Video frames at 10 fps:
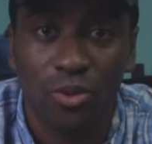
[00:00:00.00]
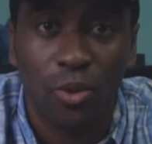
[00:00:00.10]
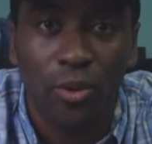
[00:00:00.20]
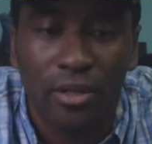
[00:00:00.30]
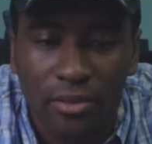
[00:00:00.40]

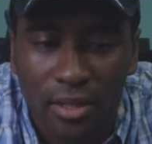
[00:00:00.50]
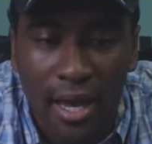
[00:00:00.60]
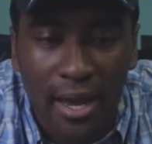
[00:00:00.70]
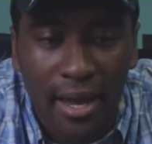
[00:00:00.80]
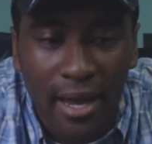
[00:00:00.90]
tutorials,
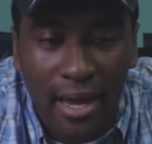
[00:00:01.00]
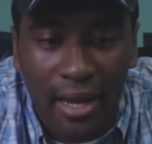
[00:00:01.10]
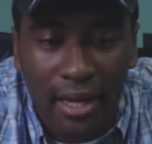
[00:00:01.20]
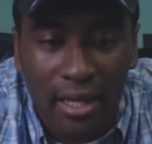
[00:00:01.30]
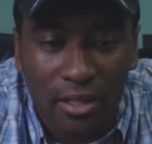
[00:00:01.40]

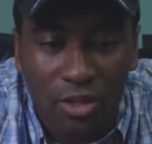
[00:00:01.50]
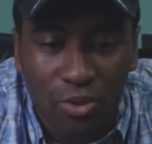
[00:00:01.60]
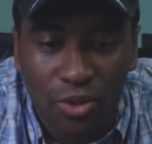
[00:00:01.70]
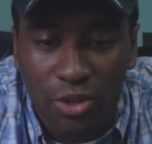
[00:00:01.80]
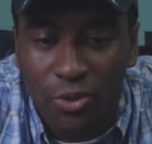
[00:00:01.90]
and you
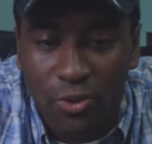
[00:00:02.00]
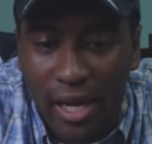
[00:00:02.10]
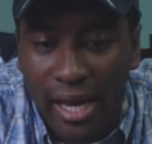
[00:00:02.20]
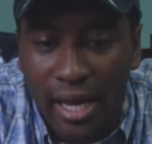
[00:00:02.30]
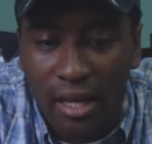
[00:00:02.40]
do
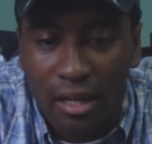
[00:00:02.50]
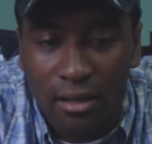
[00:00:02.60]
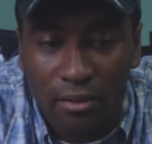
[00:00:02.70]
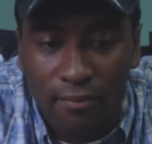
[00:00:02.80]
a